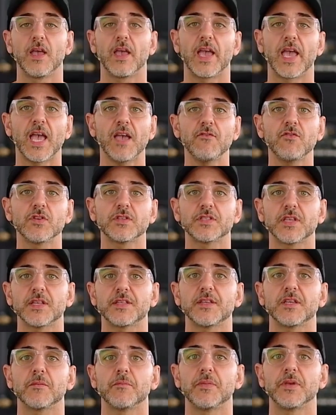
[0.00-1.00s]
Every
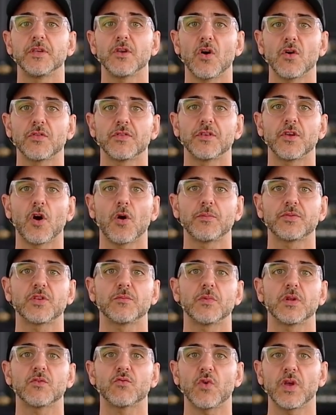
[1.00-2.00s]
setting beyond the
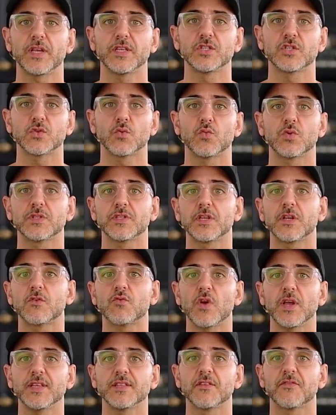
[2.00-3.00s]
optimal range will
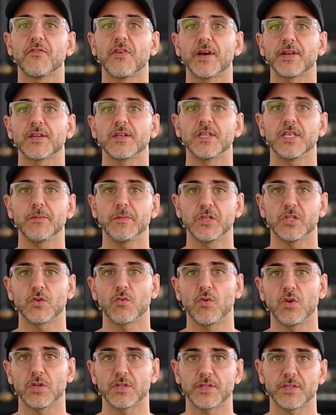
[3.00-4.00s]
degrade the final image
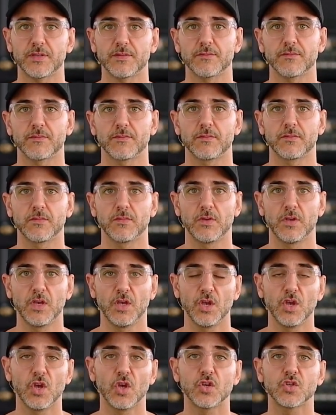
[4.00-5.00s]
quality.
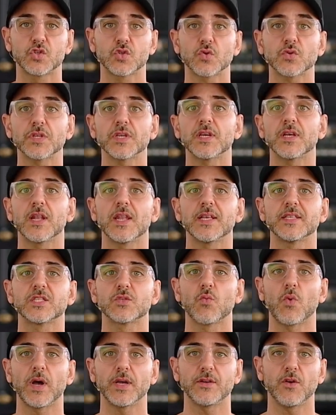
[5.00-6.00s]
Shooting a lens
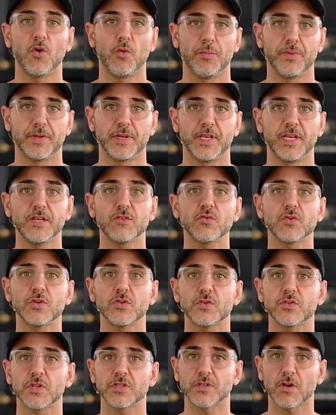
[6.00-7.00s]
wide open
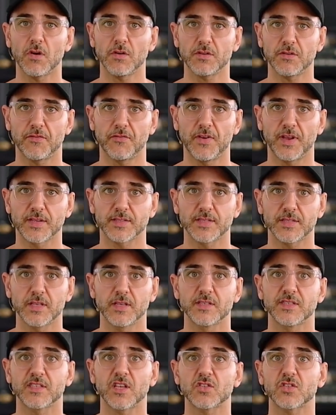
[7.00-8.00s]
introduces artifacts
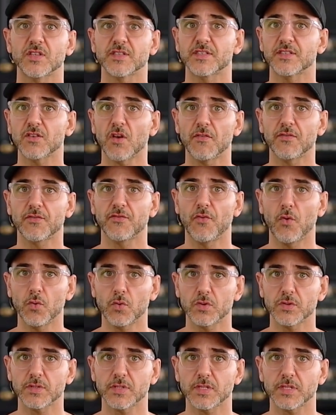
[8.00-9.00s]
such as soft
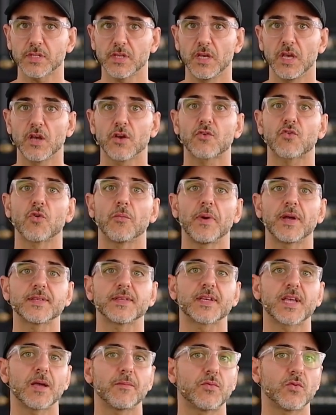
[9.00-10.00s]
focus,
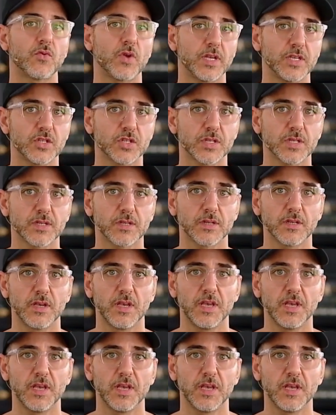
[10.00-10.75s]
chromatic aberrations,